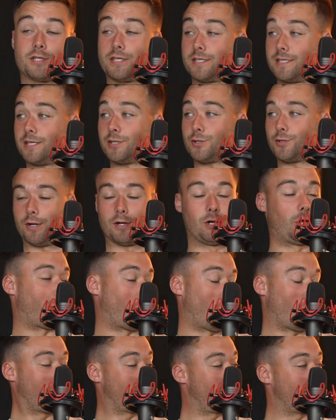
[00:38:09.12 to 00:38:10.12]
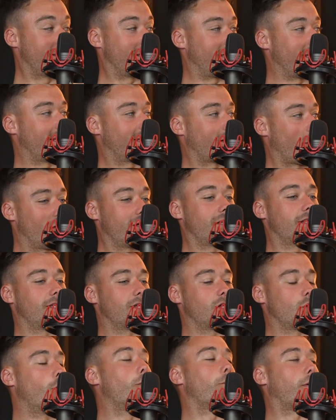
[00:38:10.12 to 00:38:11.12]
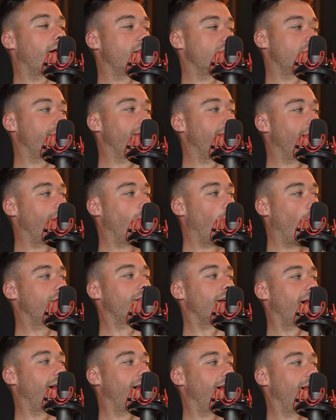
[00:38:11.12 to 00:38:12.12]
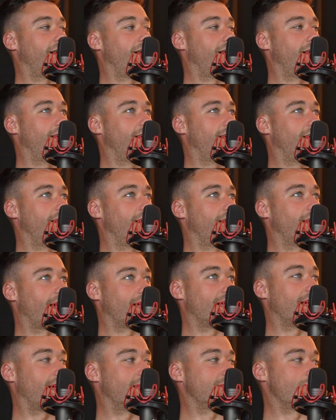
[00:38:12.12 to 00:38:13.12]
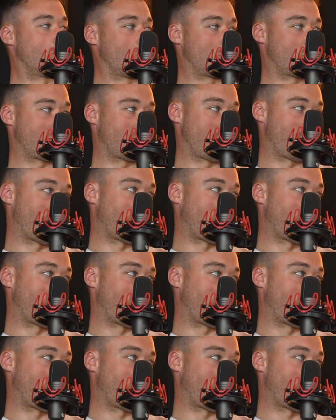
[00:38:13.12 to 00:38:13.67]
which is interesting. Like, I didn't think young players would be like that as much, to